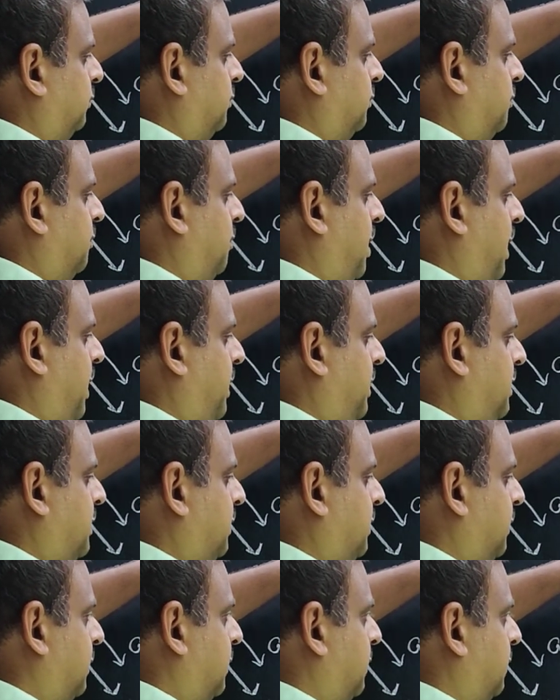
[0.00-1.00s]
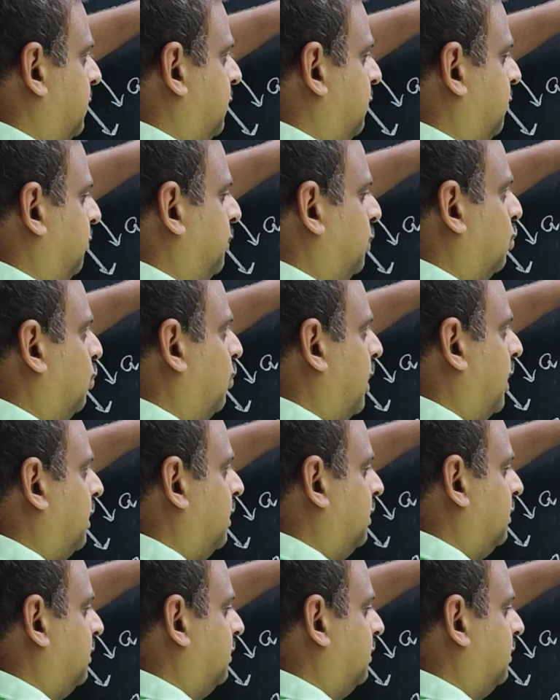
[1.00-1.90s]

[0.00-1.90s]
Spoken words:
minus mu1